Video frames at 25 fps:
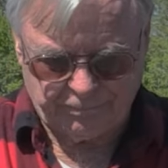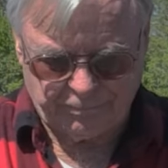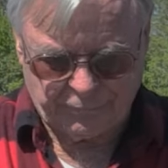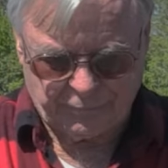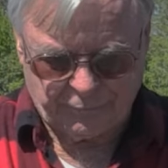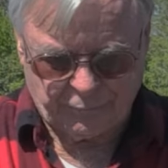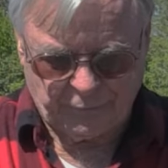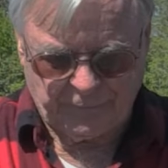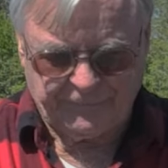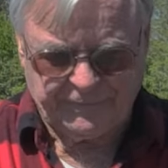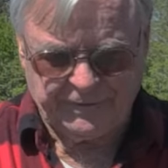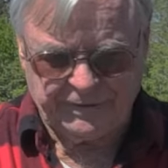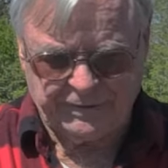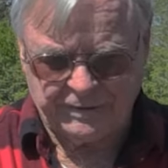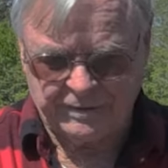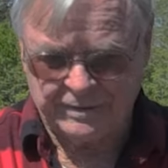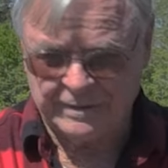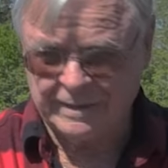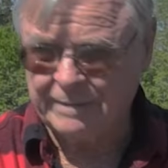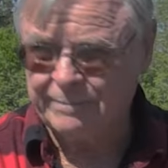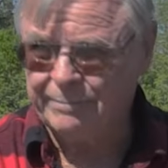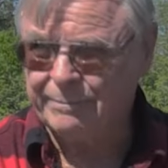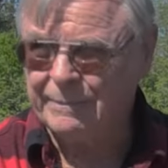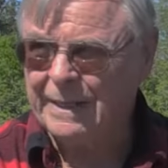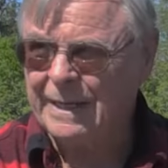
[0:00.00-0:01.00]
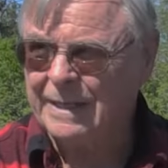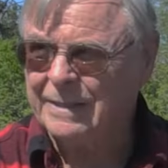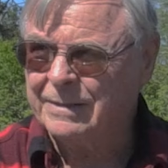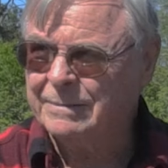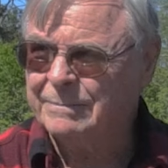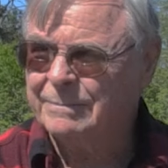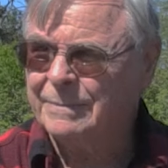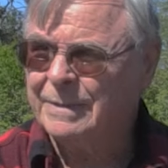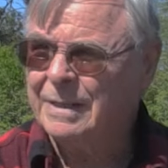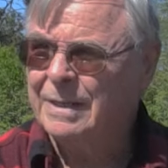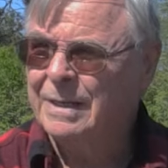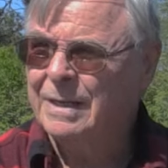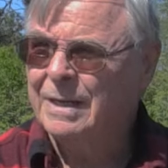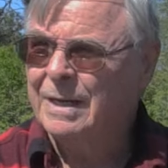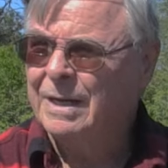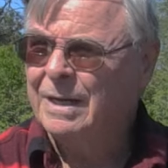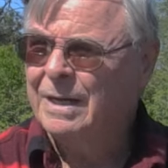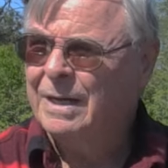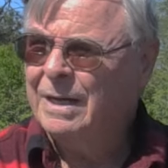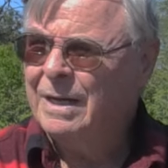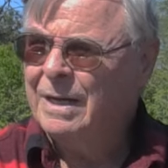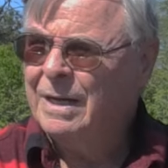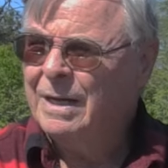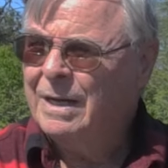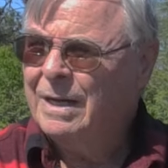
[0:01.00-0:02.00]
357 Magnum
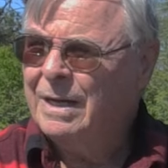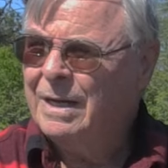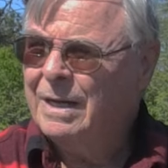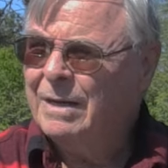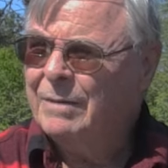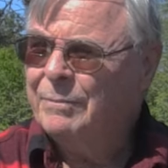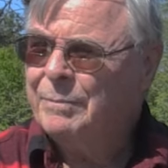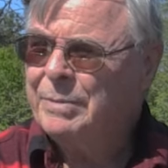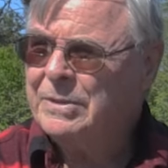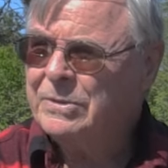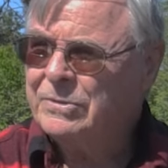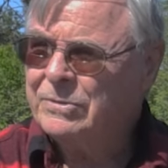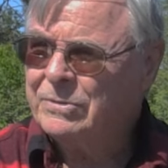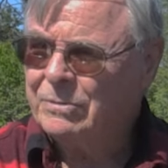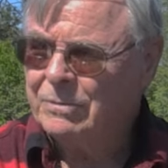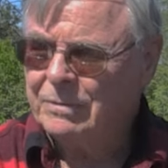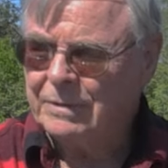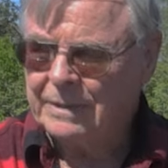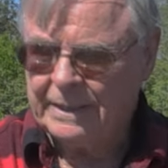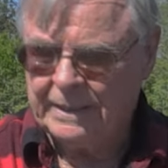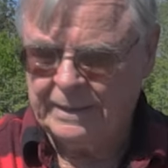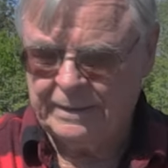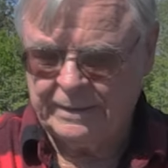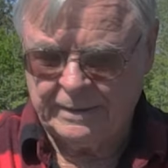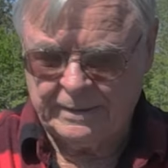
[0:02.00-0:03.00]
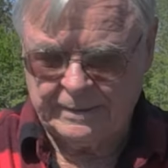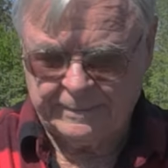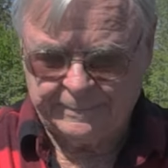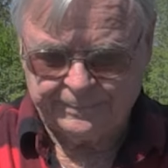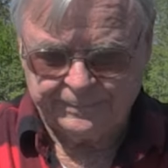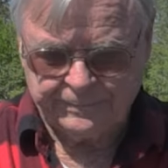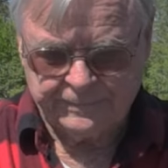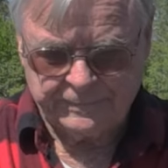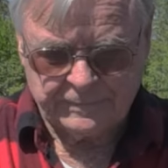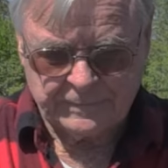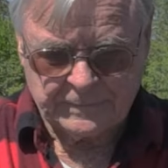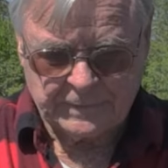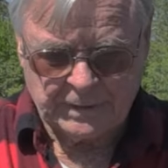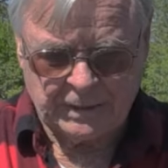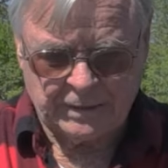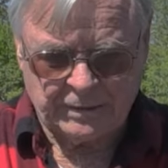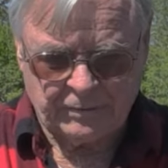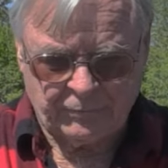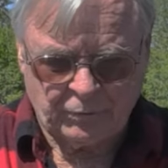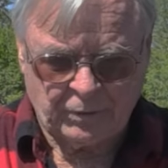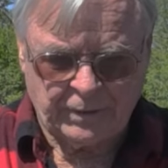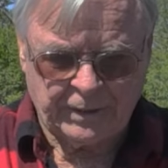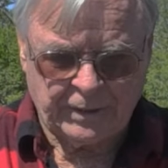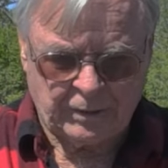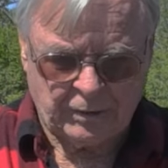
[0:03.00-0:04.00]
pistol, and
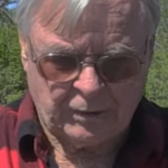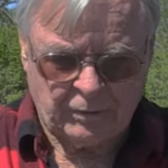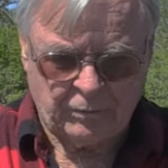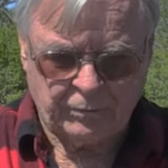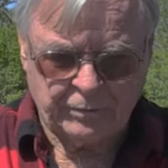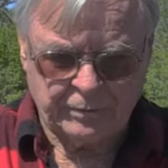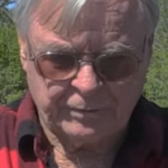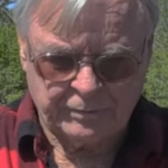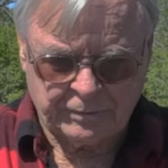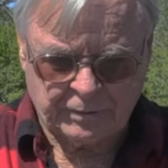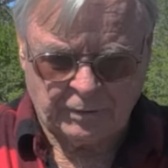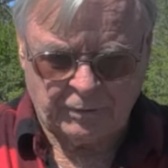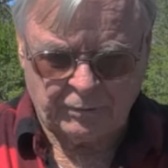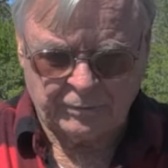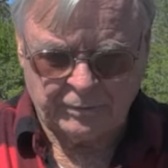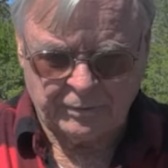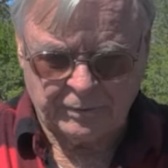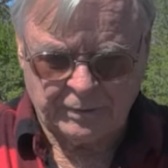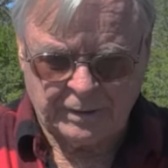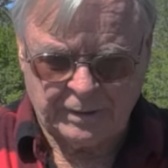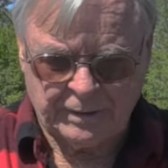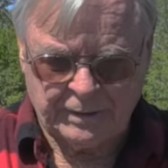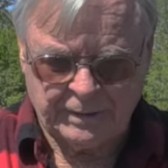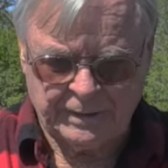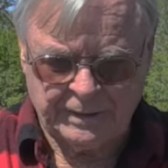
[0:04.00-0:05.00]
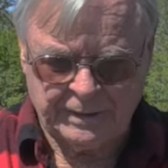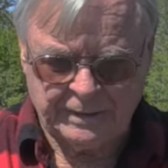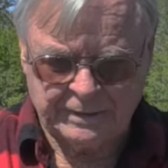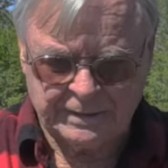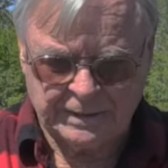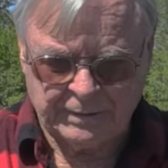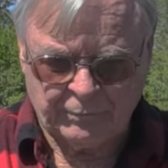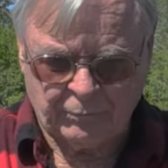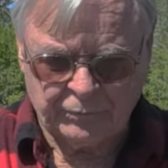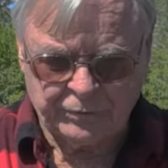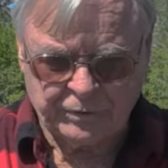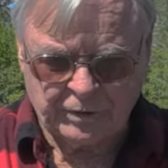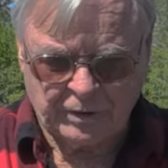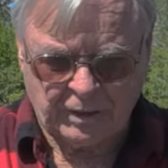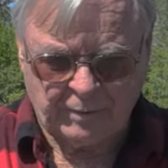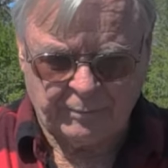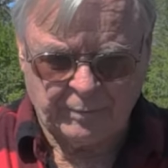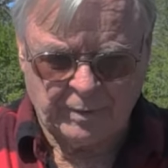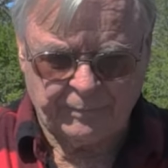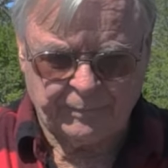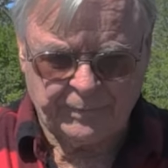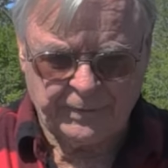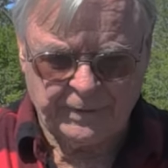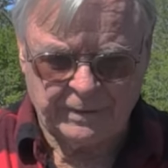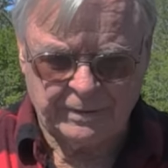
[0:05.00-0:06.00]
Ronnie called and talked, and he said, I want you to come
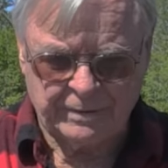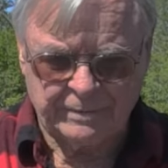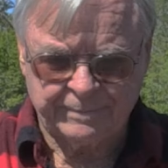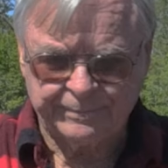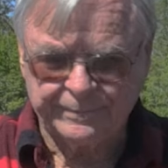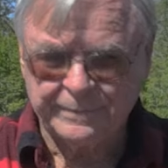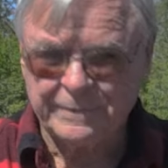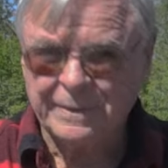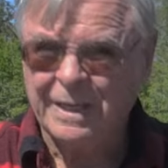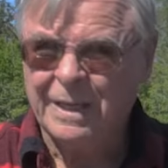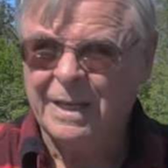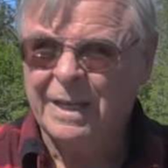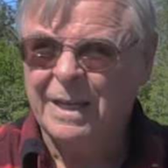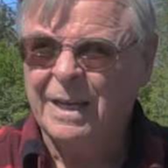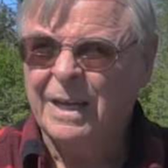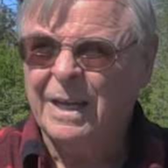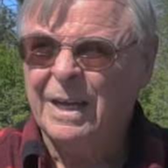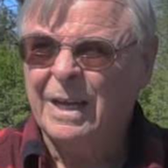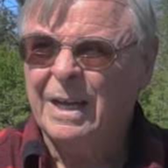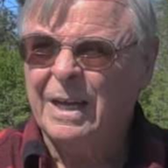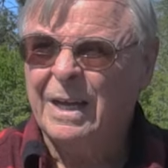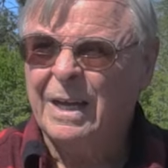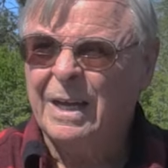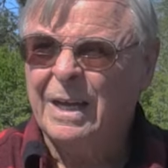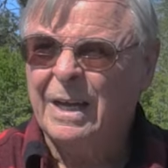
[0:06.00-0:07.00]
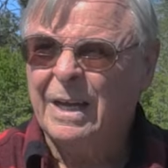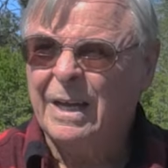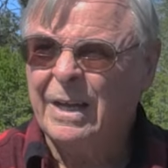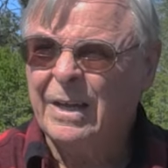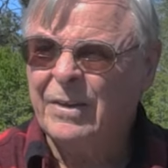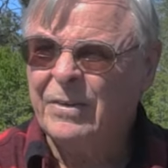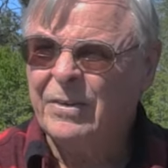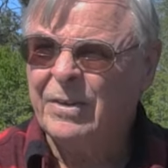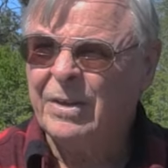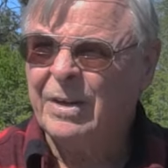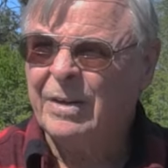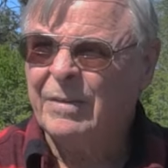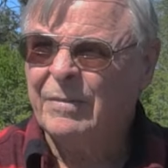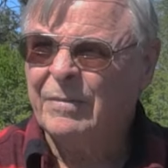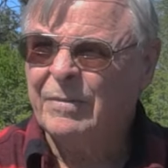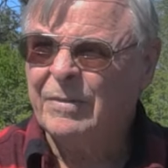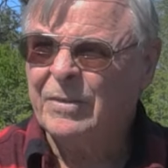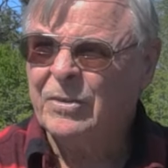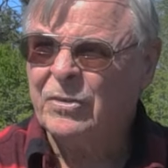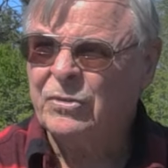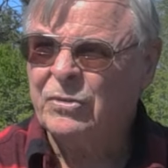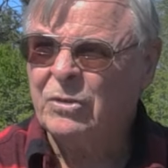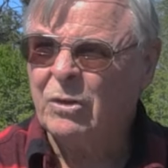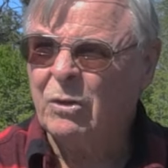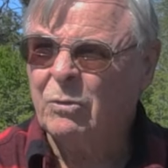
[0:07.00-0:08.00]
up here, and
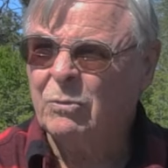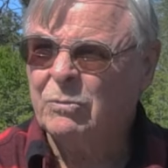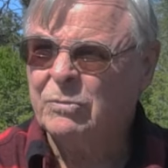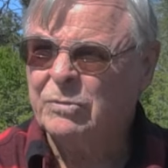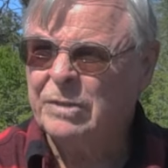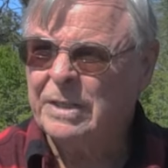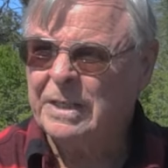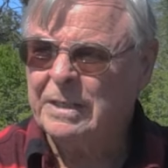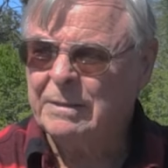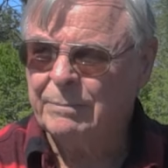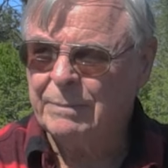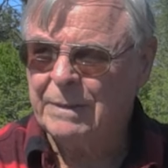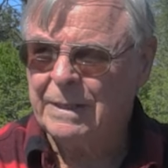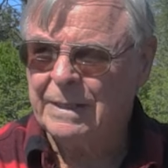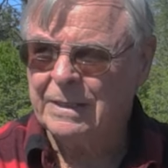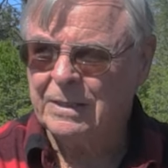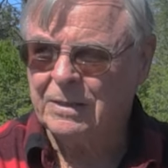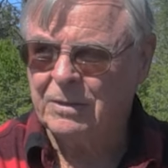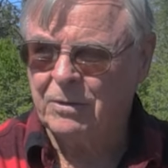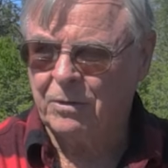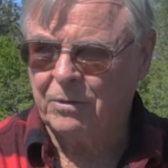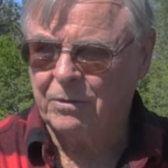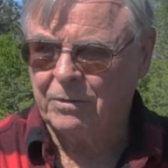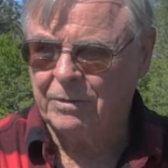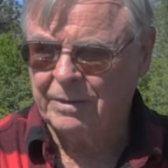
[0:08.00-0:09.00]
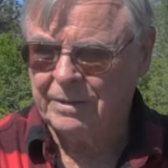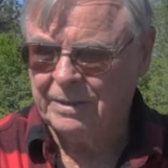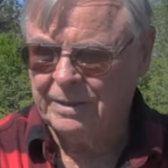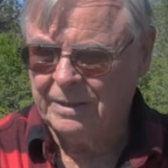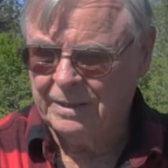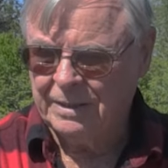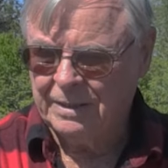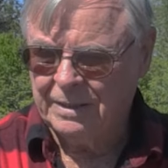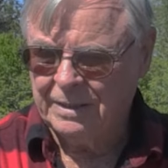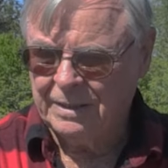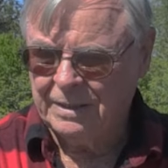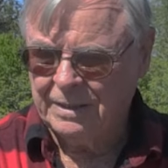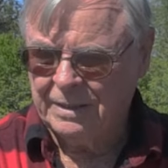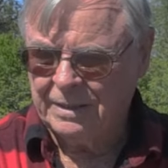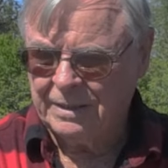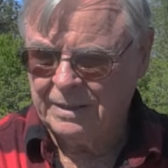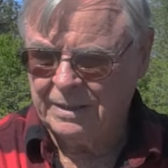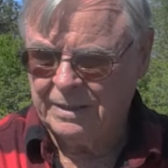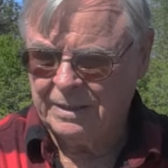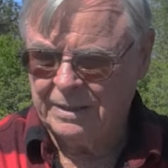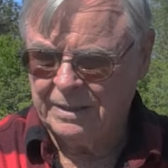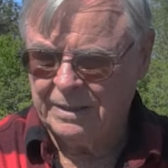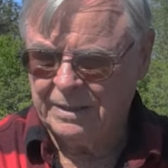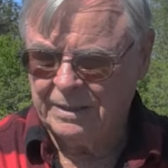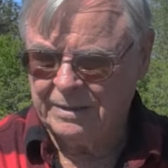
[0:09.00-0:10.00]
the Stones need a bodyguard,
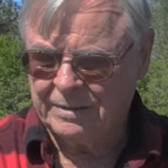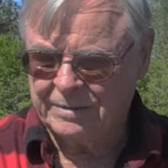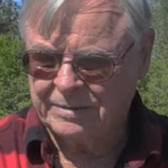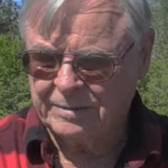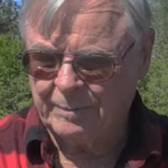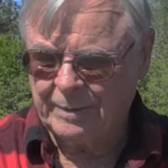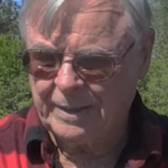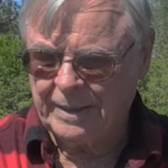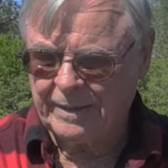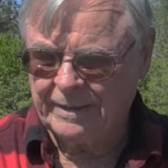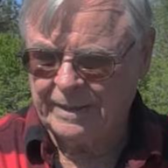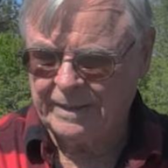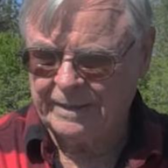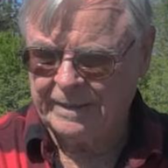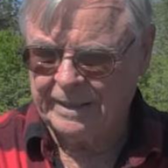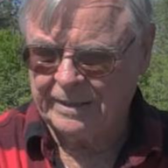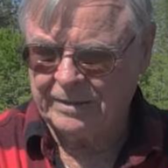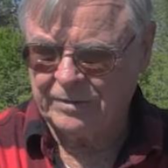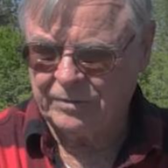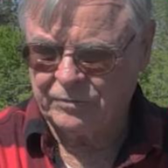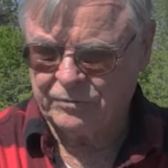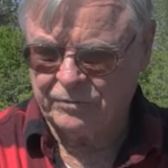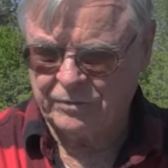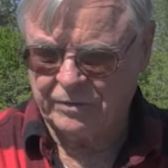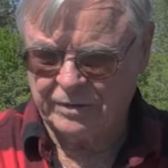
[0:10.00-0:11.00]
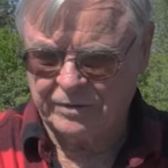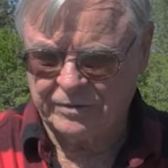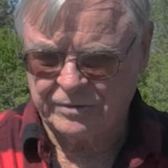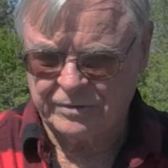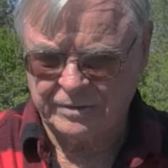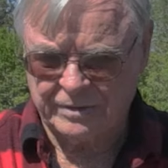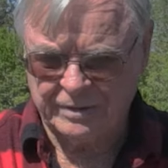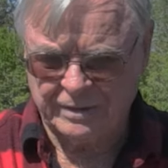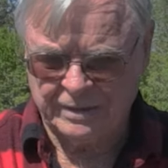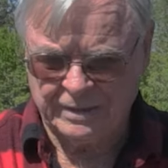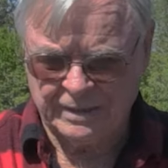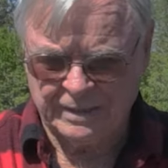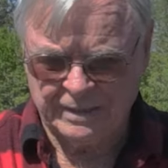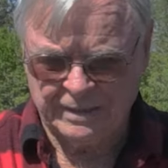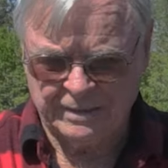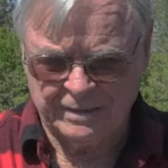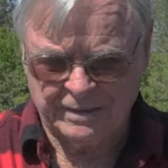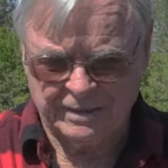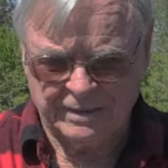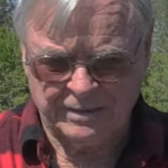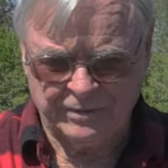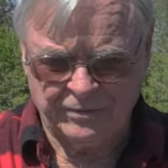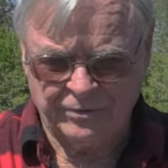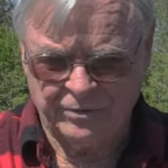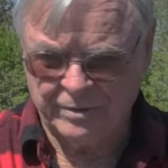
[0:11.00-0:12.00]
somebody that they can trust, and
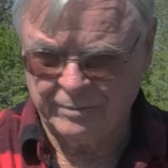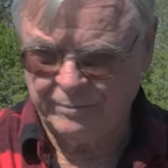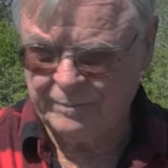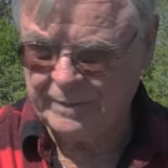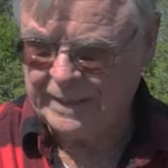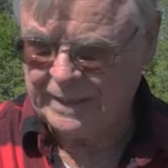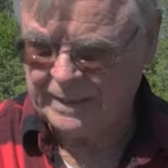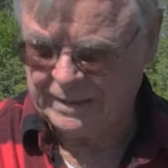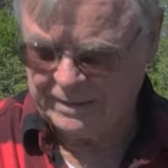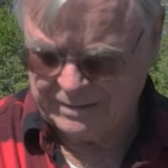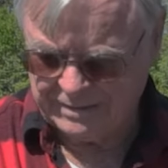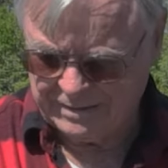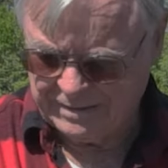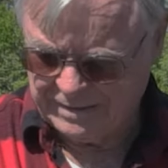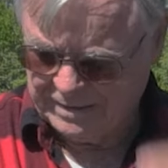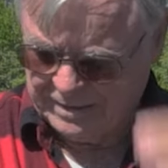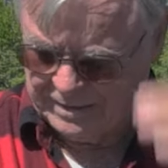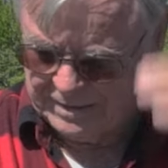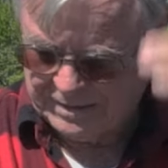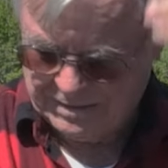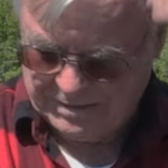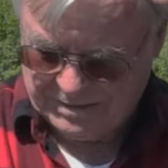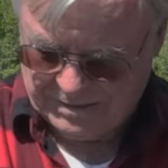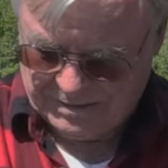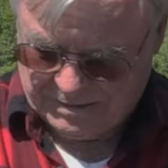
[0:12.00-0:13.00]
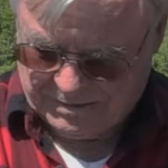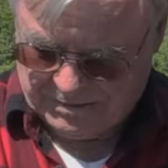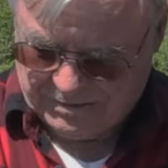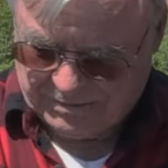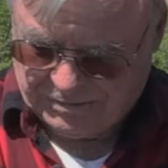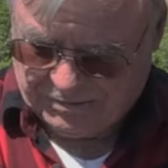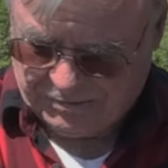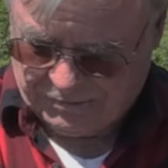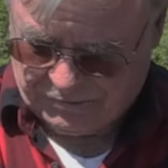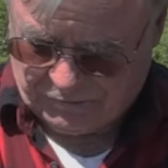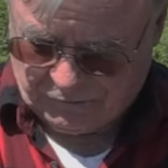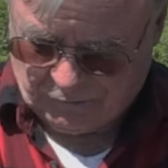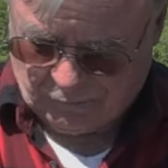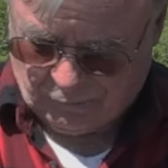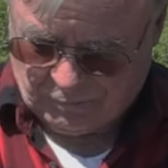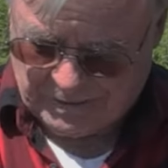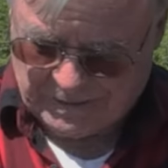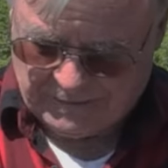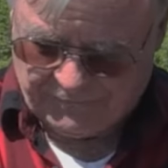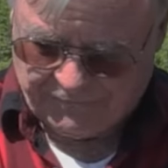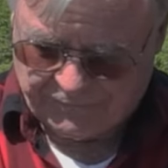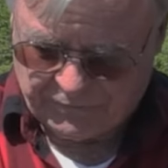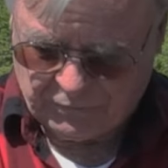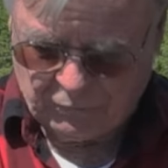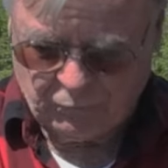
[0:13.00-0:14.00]
you're the man. So
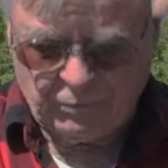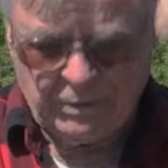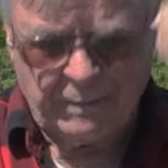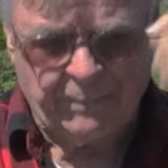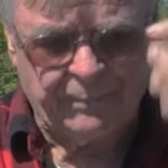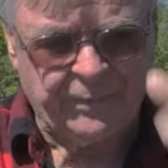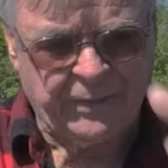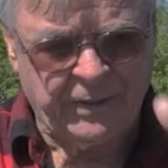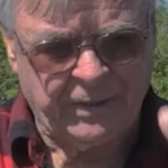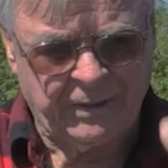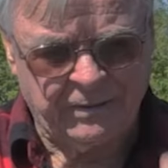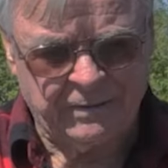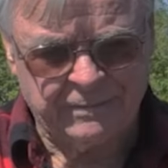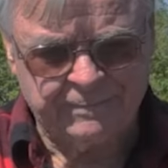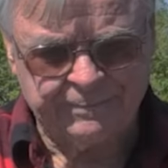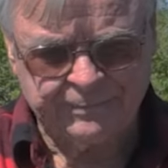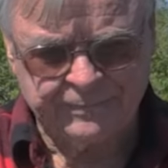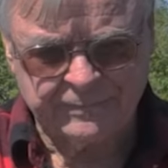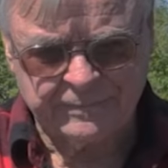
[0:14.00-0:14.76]
I flew up there